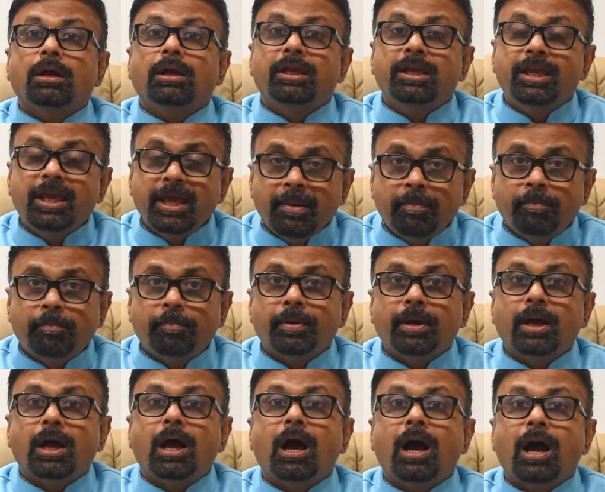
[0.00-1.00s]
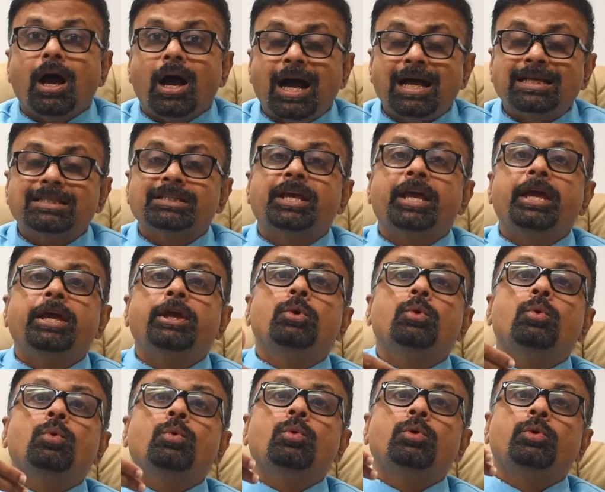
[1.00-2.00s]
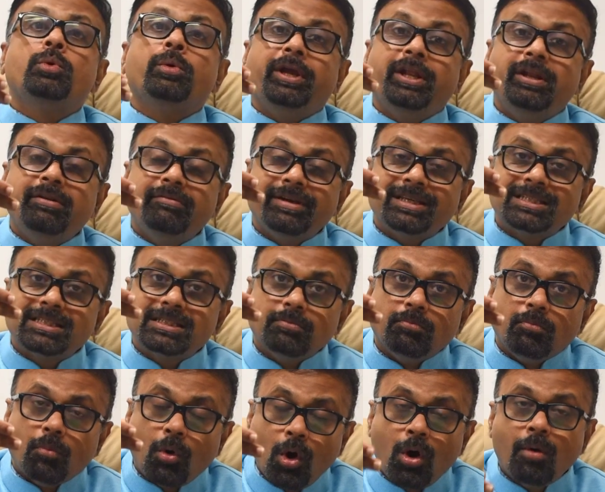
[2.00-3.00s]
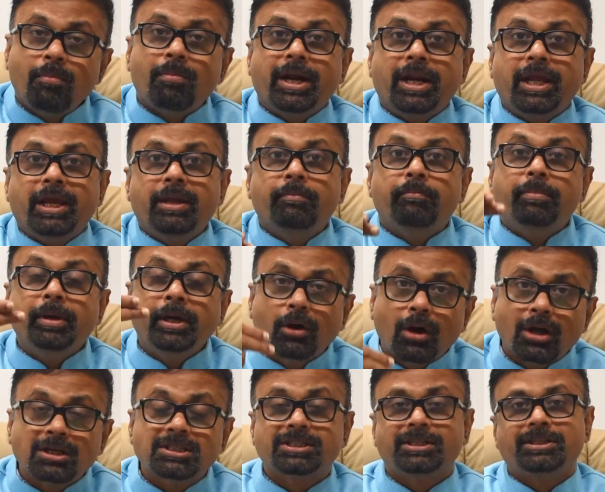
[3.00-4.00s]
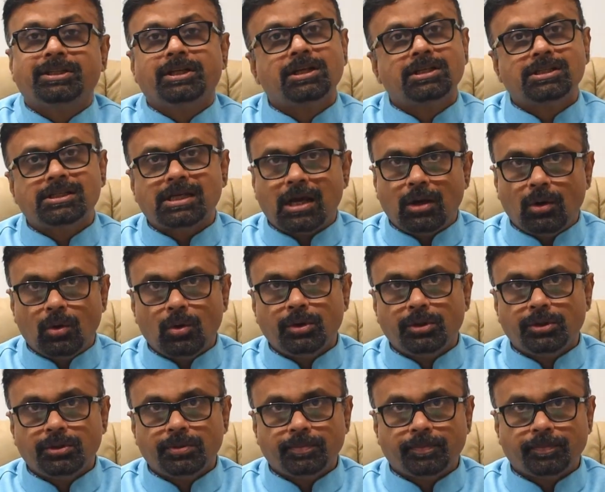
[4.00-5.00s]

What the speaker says: keep asking you to invest more money because returns are good.